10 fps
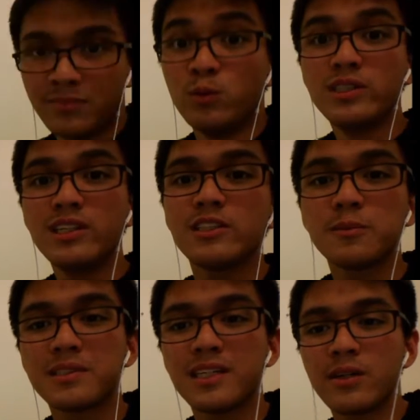Results
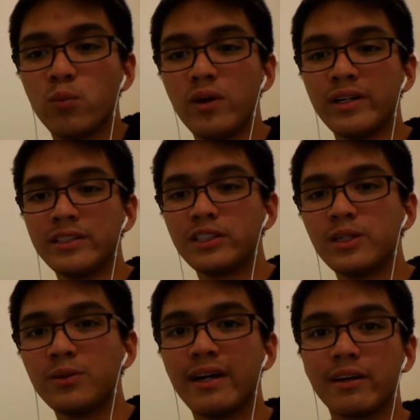from study 1
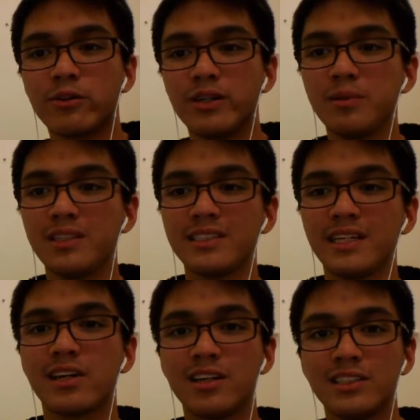showed that agreeableness
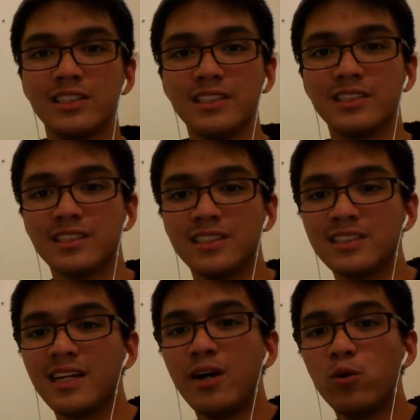and
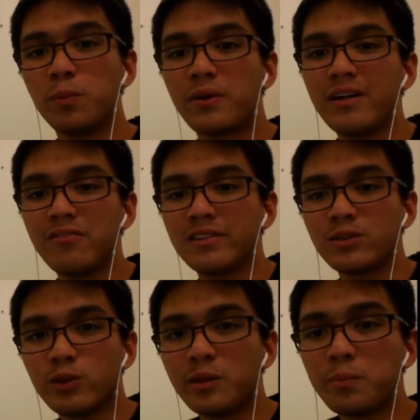conscientiousness were
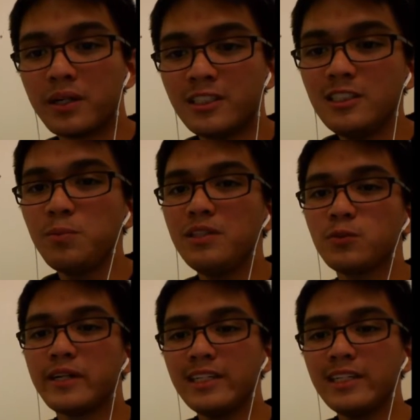prevalent when the participants were